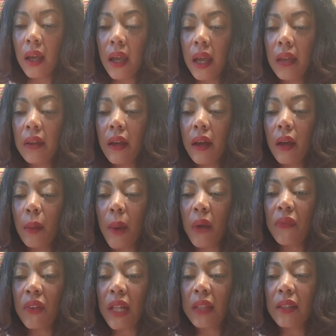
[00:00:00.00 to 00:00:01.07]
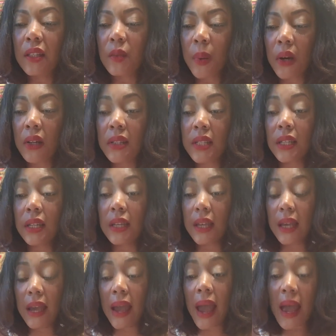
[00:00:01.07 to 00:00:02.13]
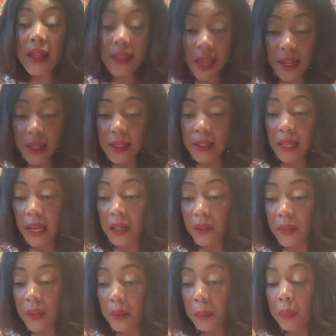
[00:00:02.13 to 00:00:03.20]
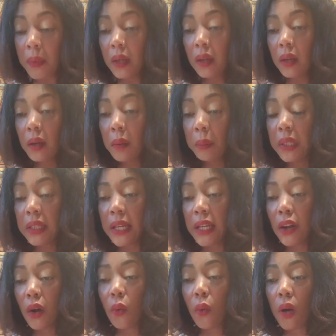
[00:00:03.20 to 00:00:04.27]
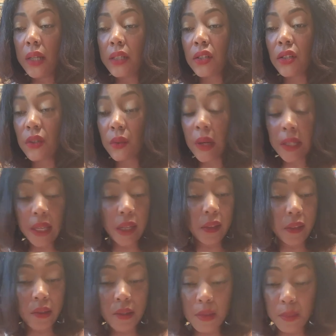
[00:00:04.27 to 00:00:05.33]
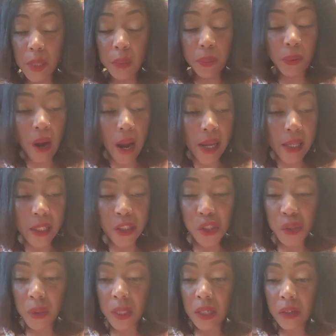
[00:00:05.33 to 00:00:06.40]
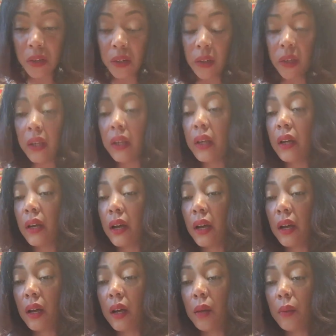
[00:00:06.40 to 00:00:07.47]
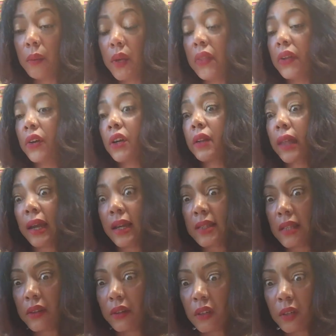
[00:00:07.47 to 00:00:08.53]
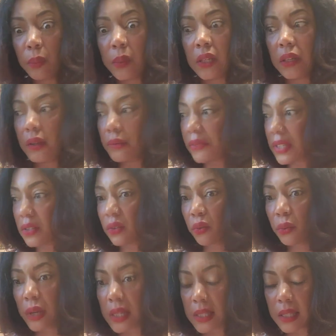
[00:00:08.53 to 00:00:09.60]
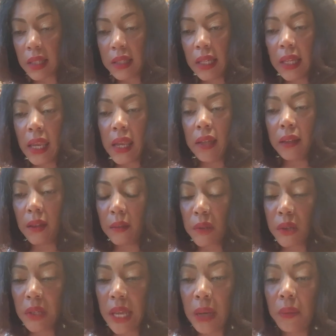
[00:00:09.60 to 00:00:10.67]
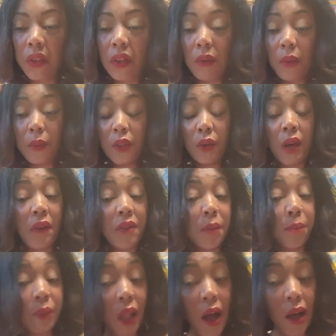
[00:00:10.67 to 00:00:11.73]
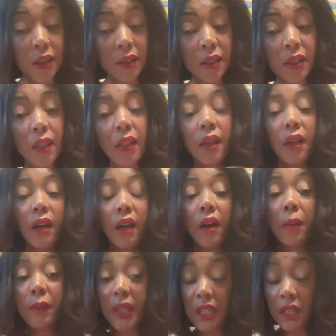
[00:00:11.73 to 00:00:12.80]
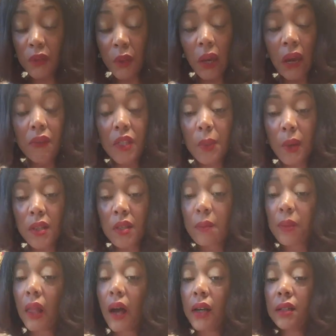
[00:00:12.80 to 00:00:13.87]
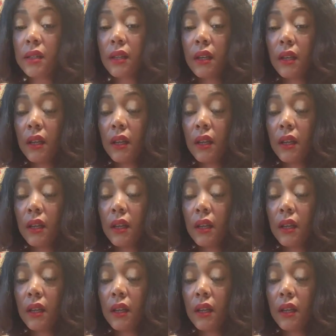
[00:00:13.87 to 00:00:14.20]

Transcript: And I feel like this person has that inside of them, but they don't want to. Again, there's a big pride issue here. And there could, like I said, there could be a physical reason that they can't communicate with you. You have them blocked. Many of you have this person blocked